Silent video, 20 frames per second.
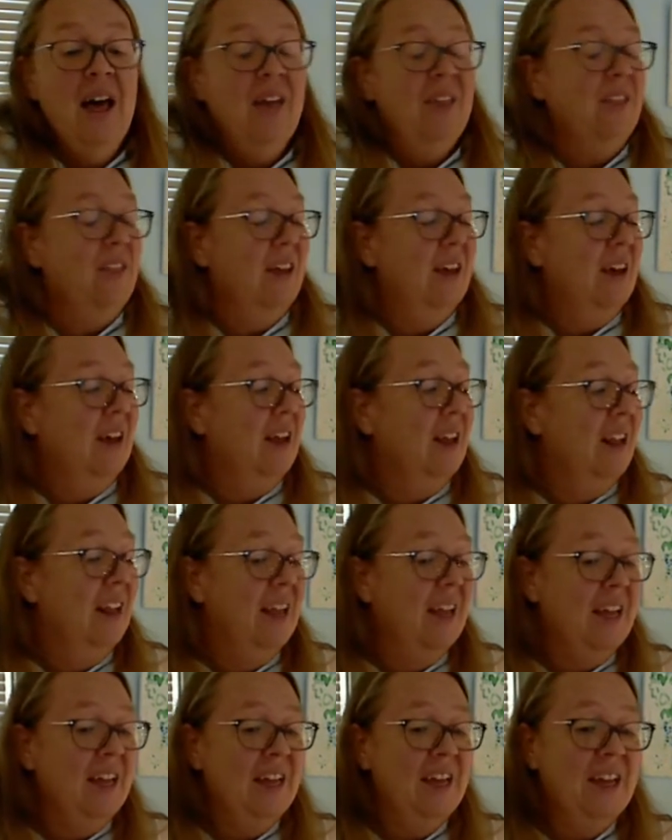
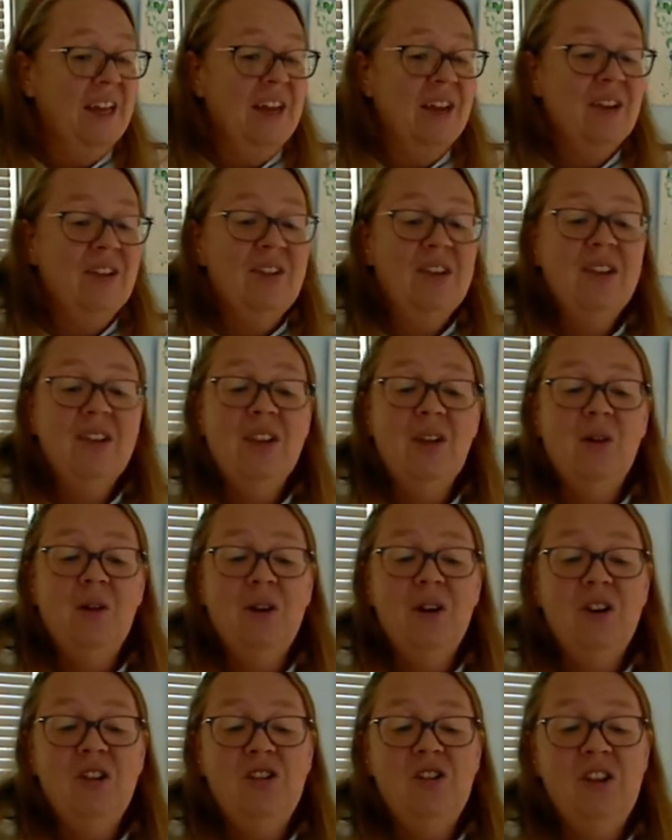The little
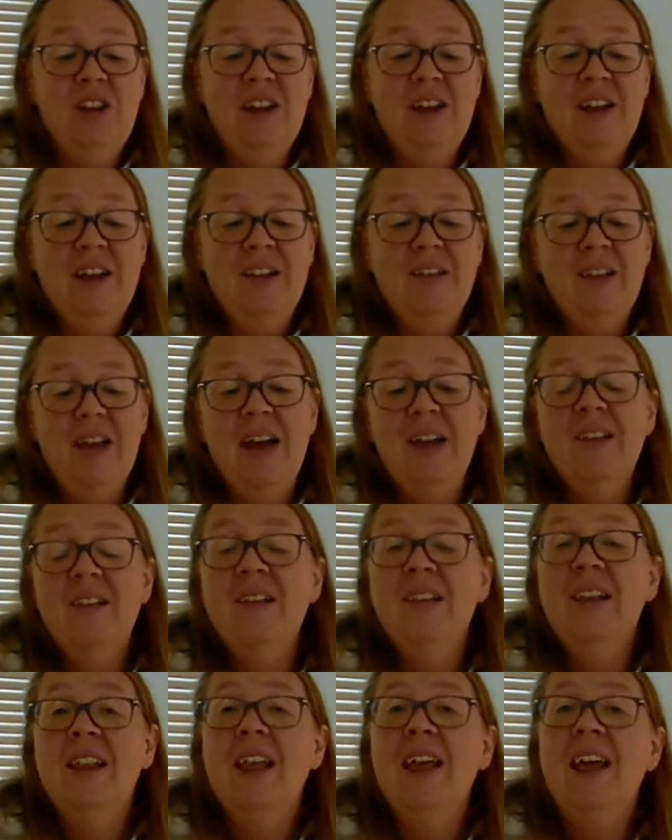Lord Jesus
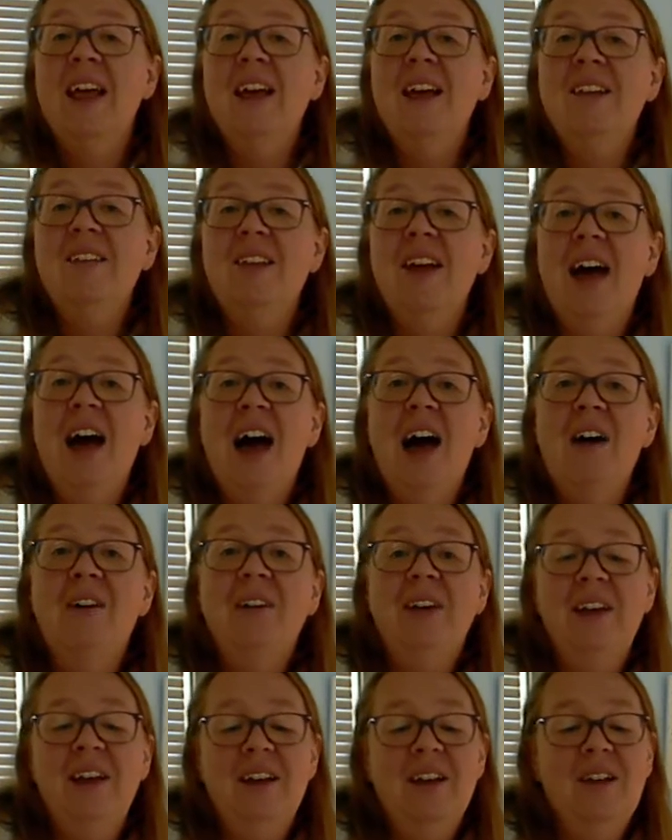laid
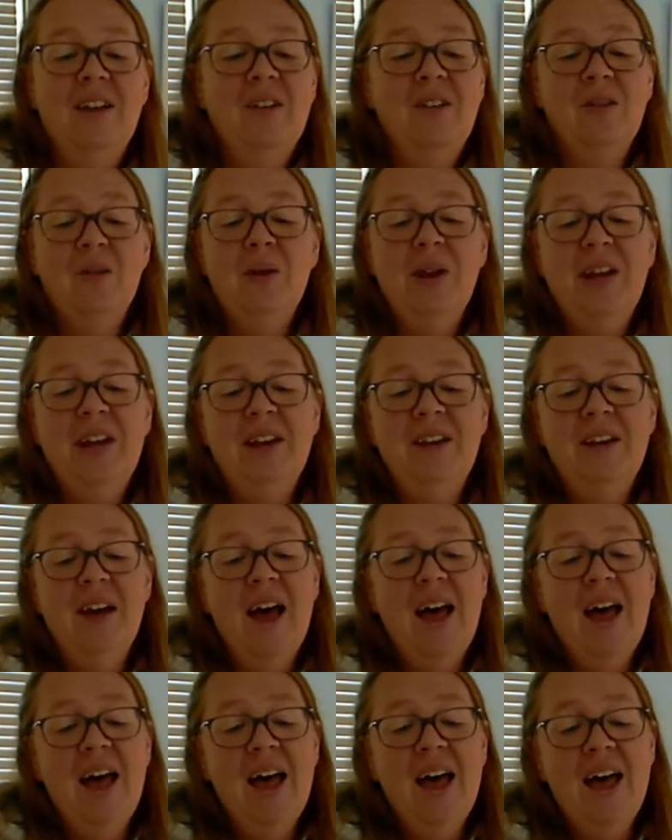down his sweet
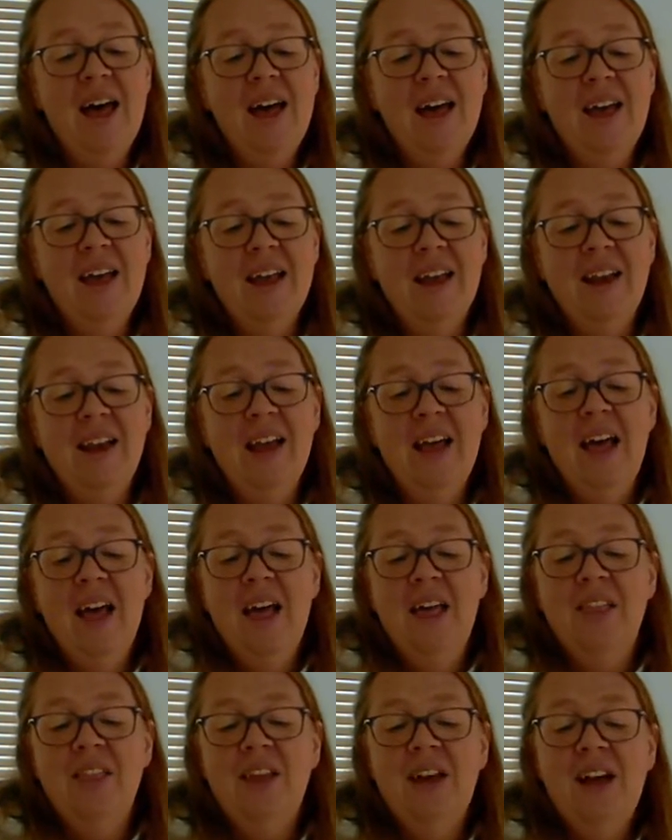head.
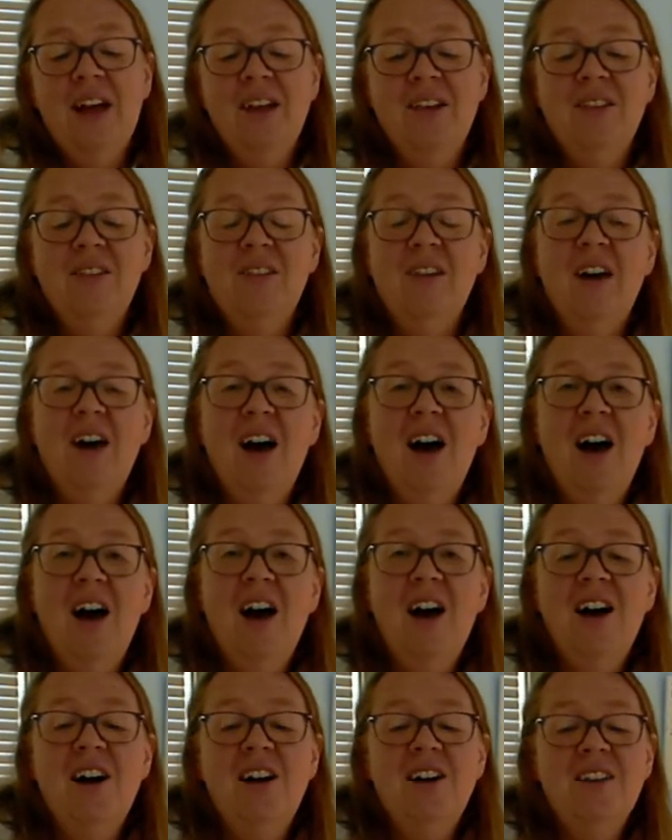The
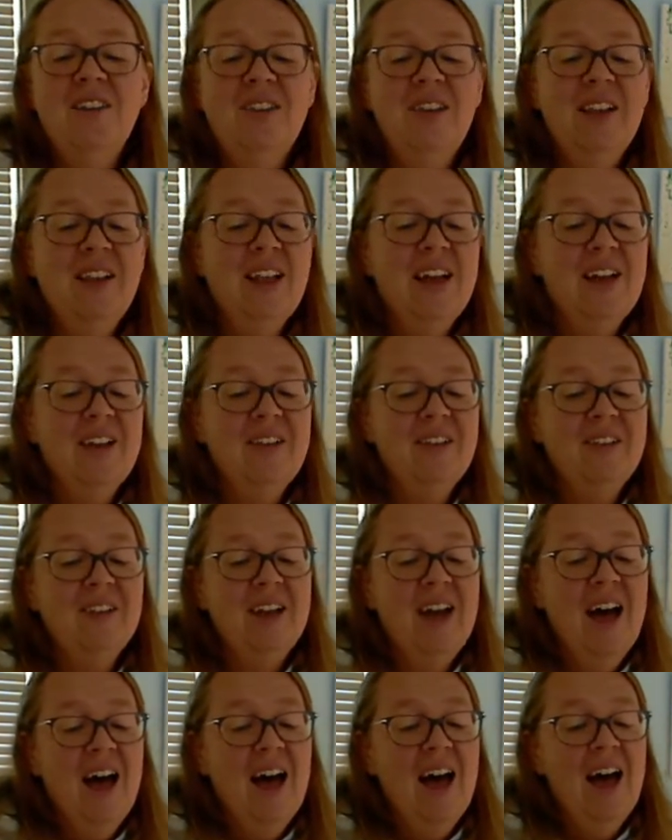stars in the
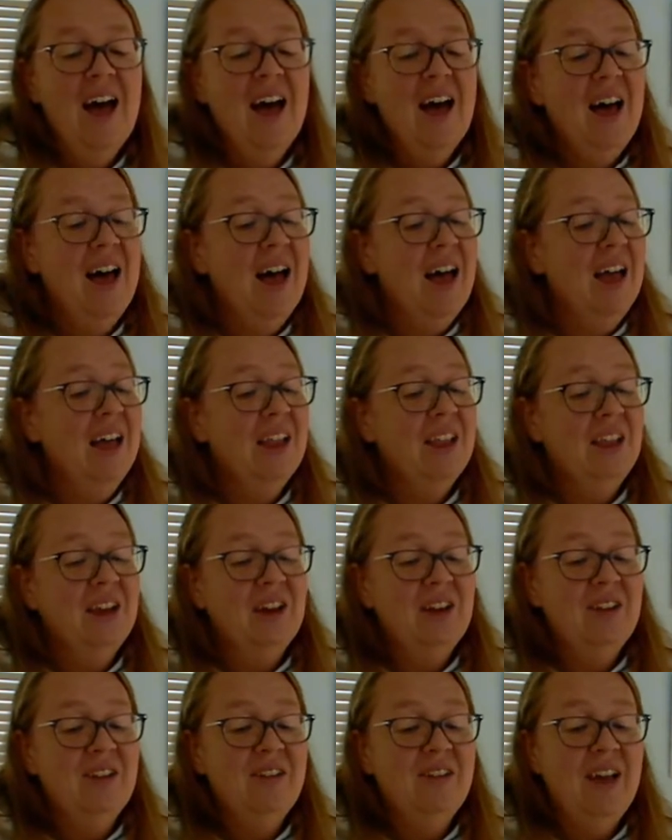sky
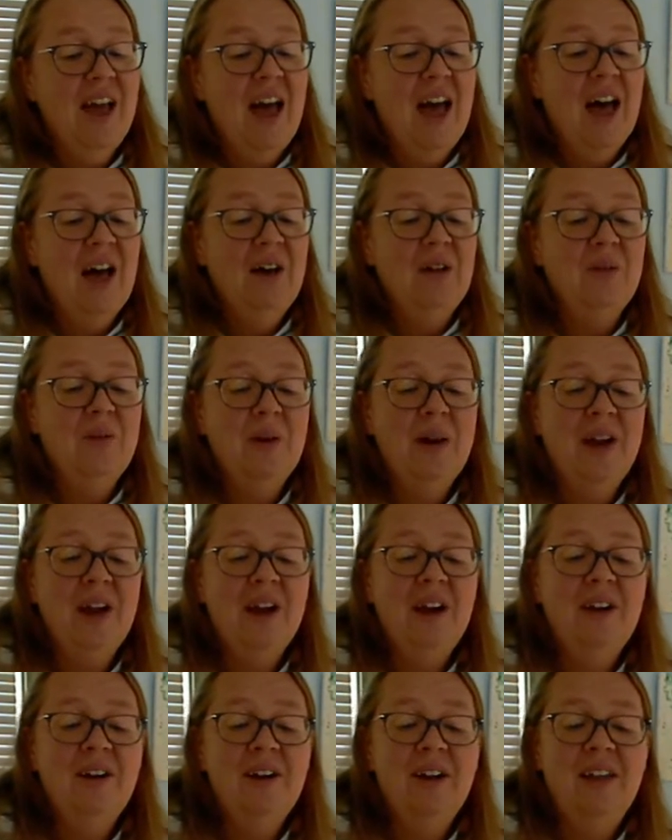looked down
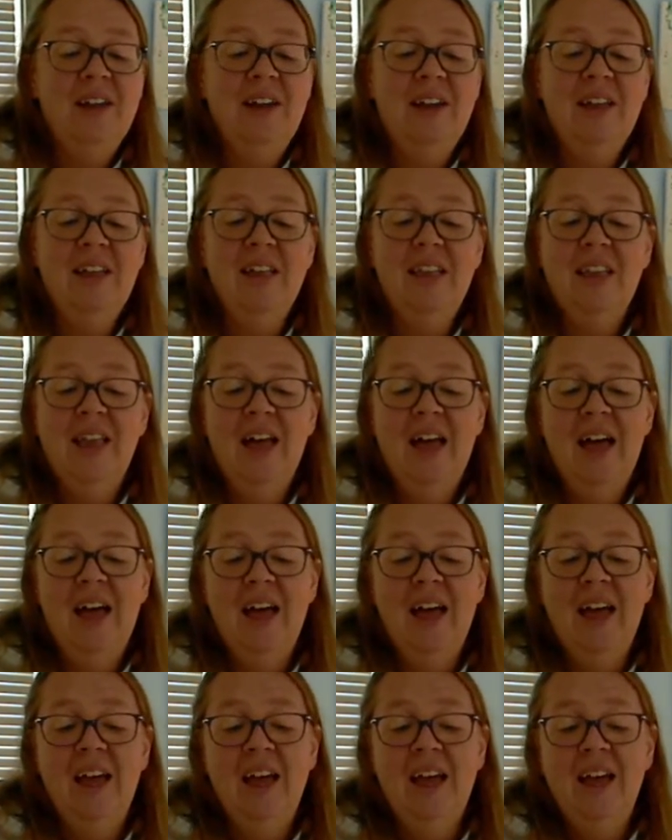where he
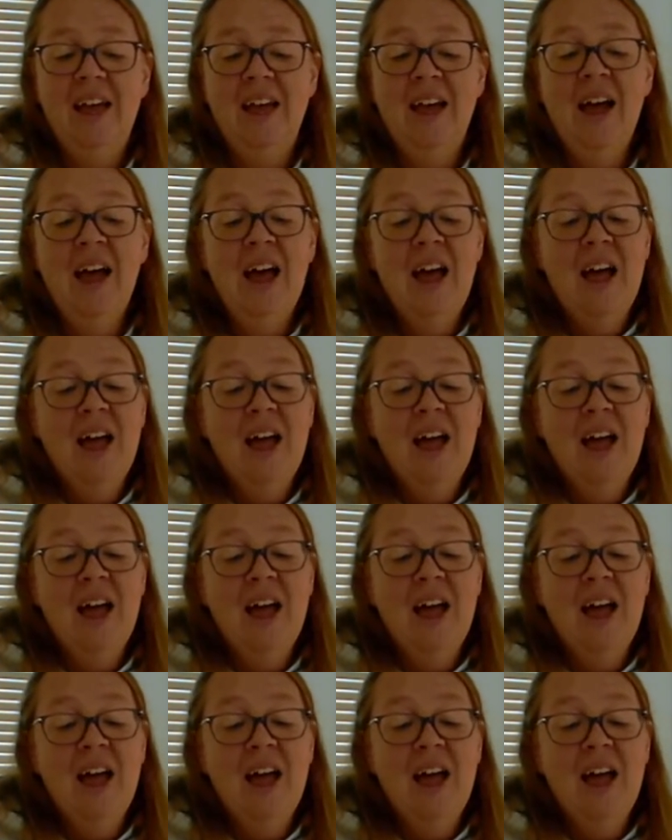lay.